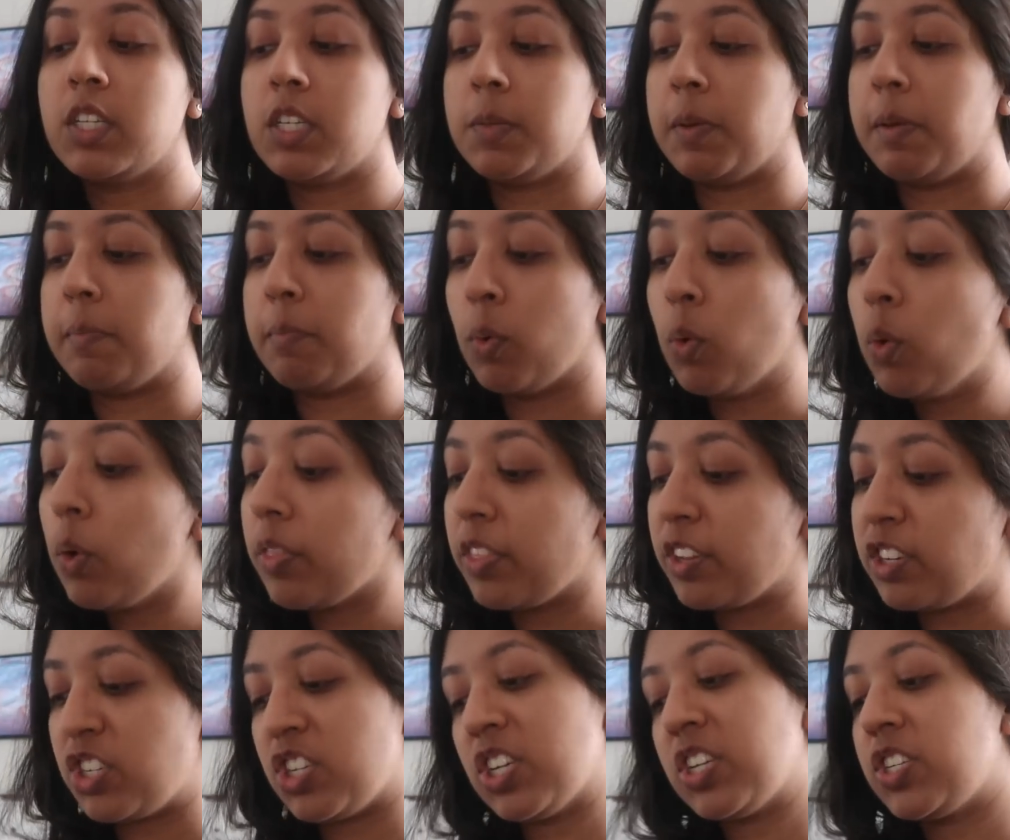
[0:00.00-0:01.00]
to be more
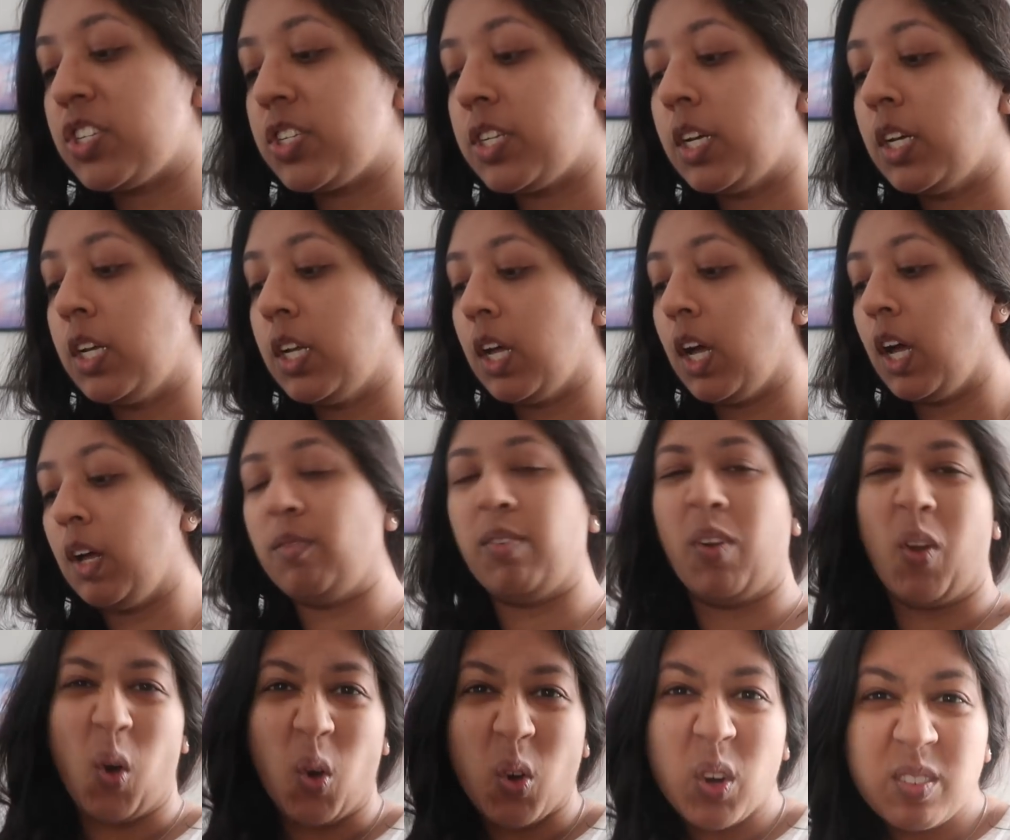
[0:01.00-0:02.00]
than just a
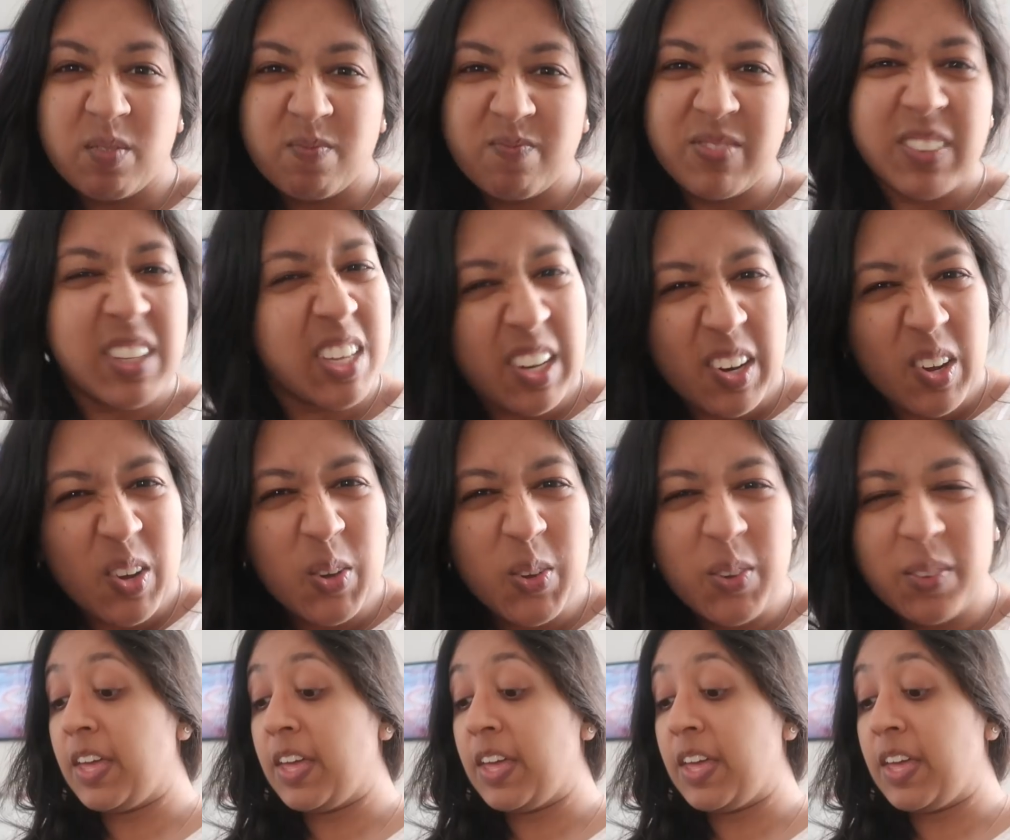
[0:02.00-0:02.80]
vlog you know?